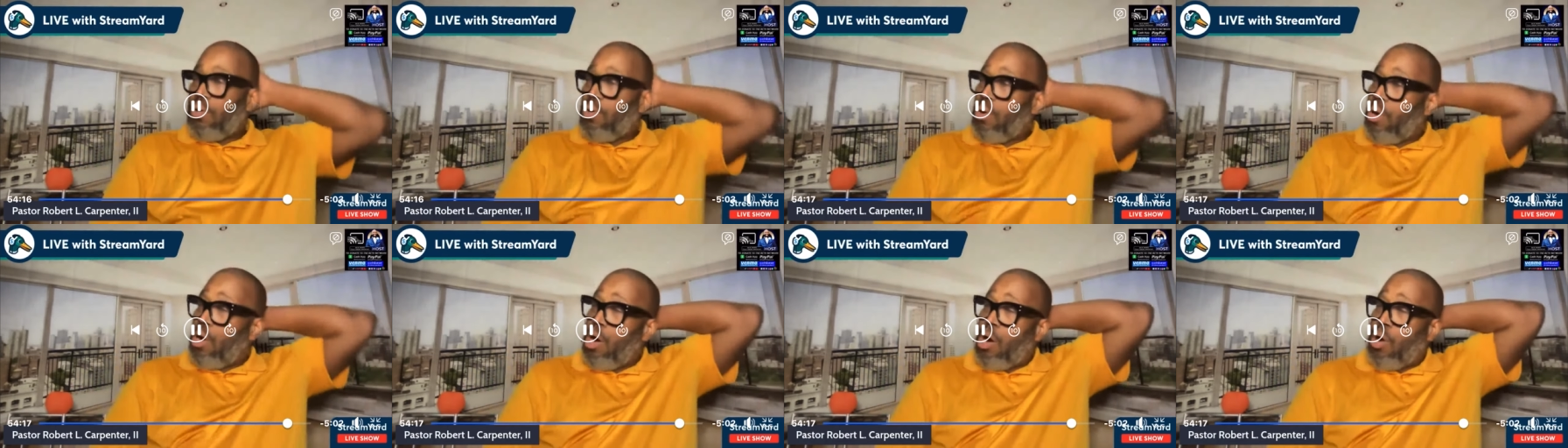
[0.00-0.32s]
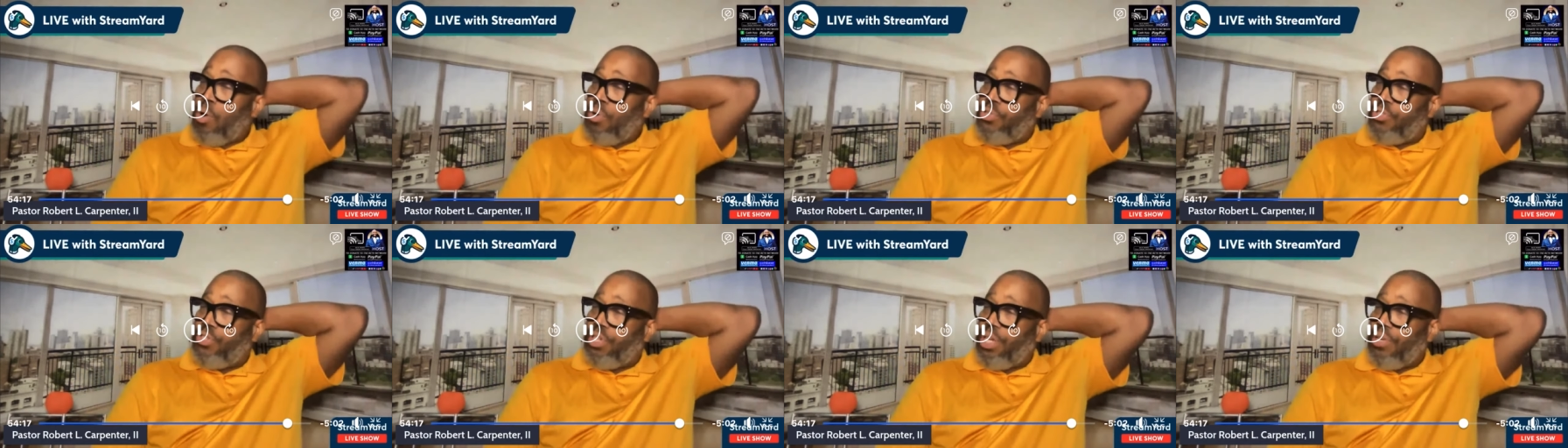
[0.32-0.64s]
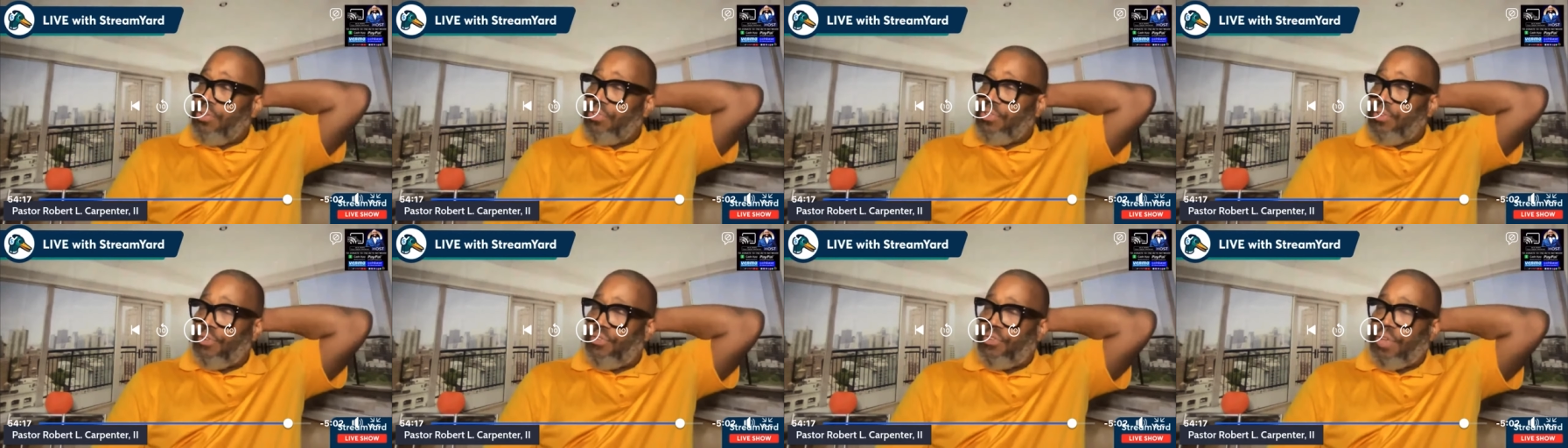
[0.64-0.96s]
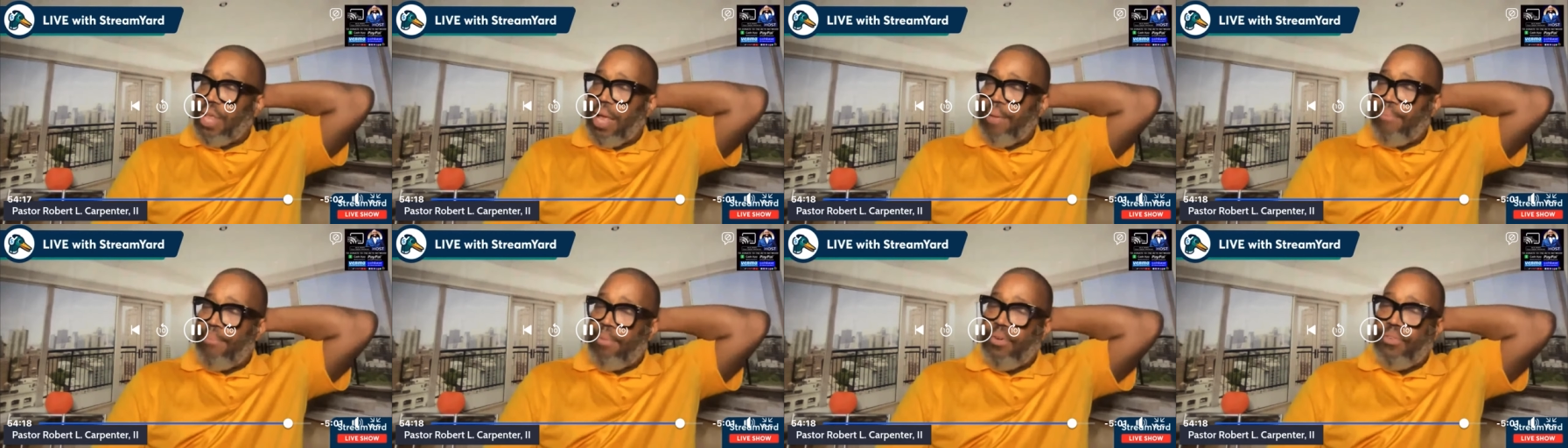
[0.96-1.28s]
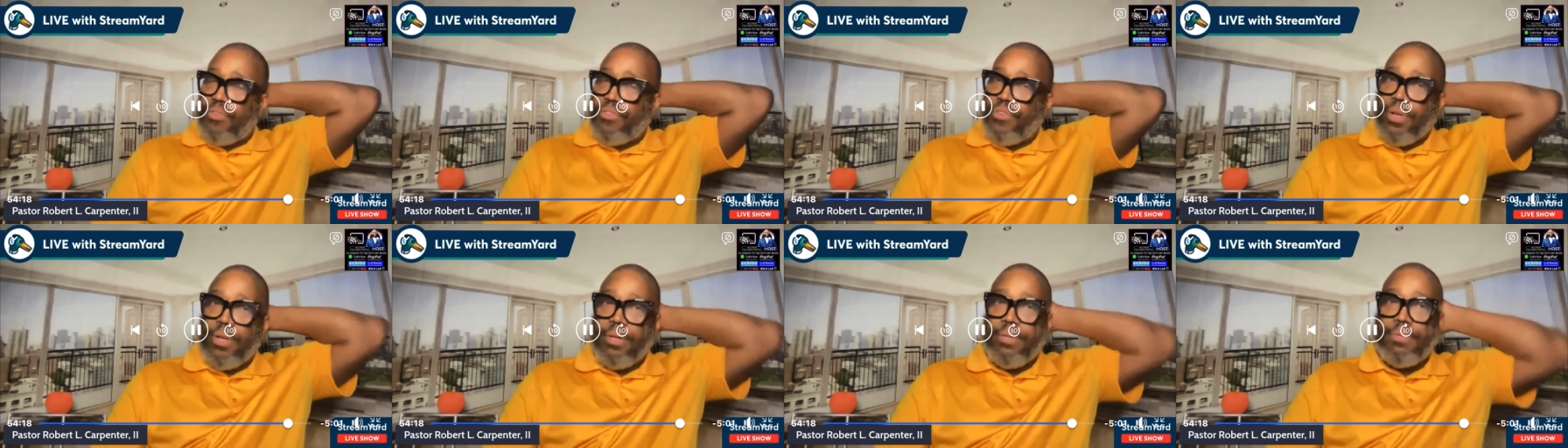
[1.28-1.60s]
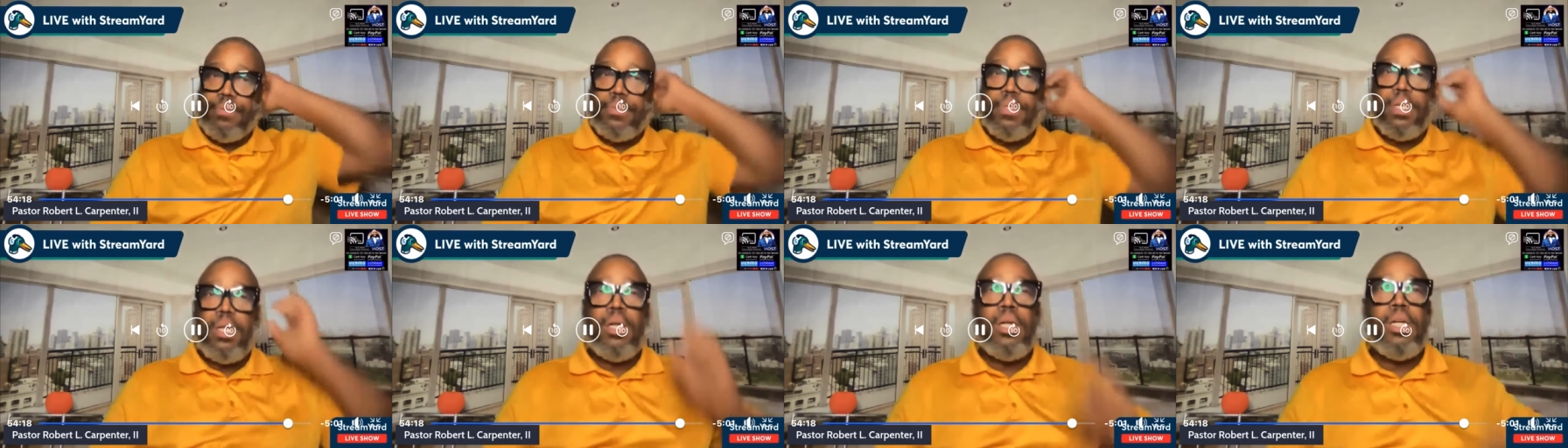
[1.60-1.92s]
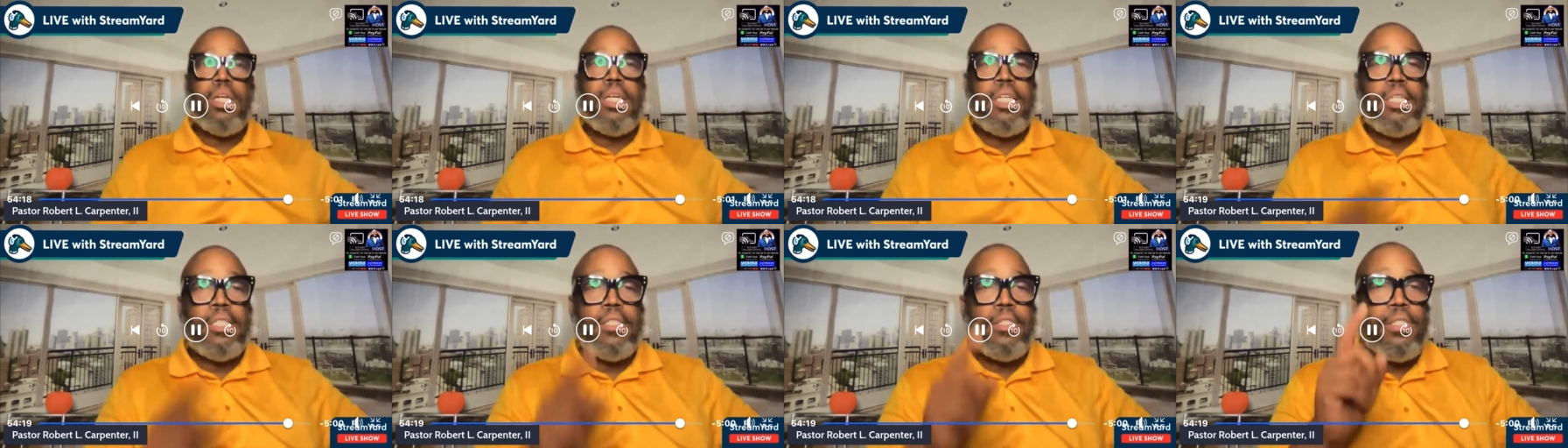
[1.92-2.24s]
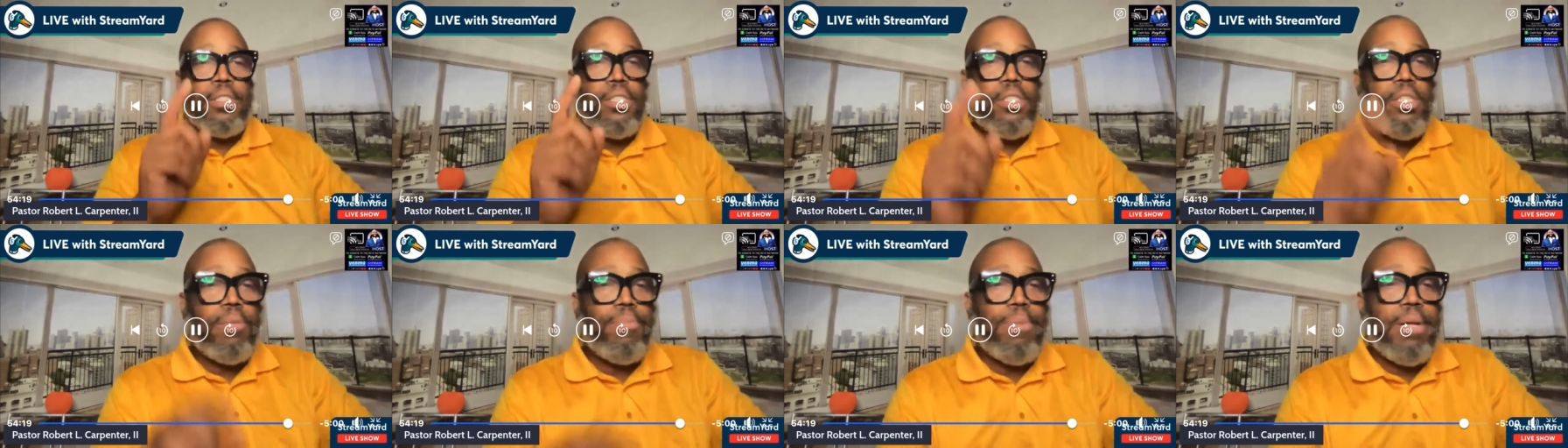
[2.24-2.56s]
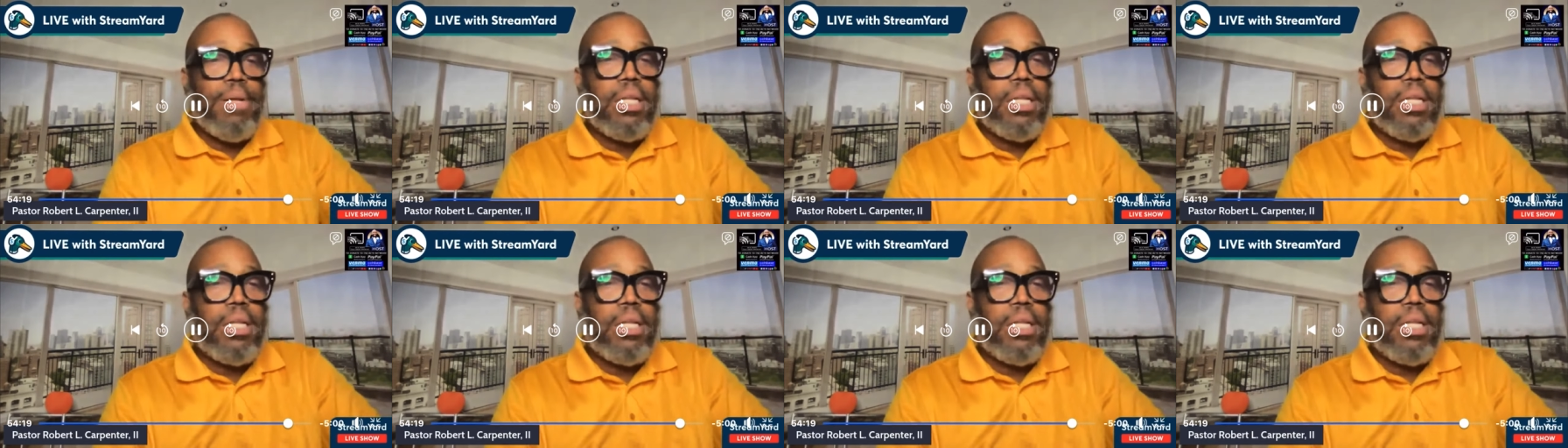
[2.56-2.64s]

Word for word: Oh, Jesus, have mercy. You